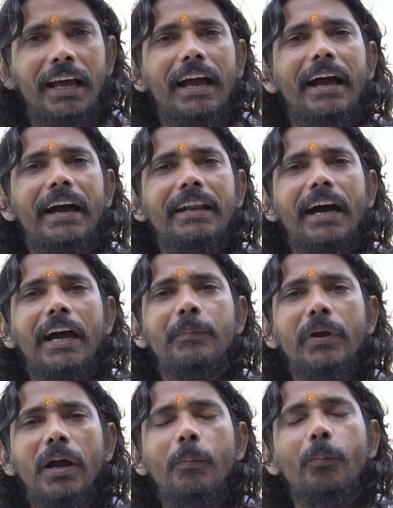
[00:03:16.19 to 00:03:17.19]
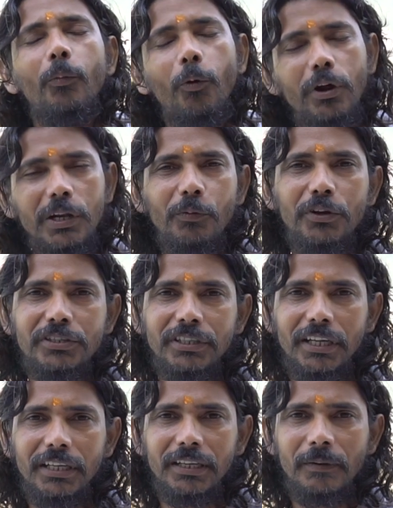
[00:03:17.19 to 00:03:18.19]
and I become more
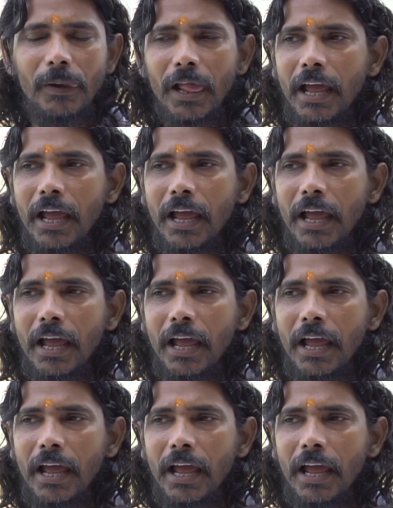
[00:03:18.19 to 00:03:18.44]
revolutionary.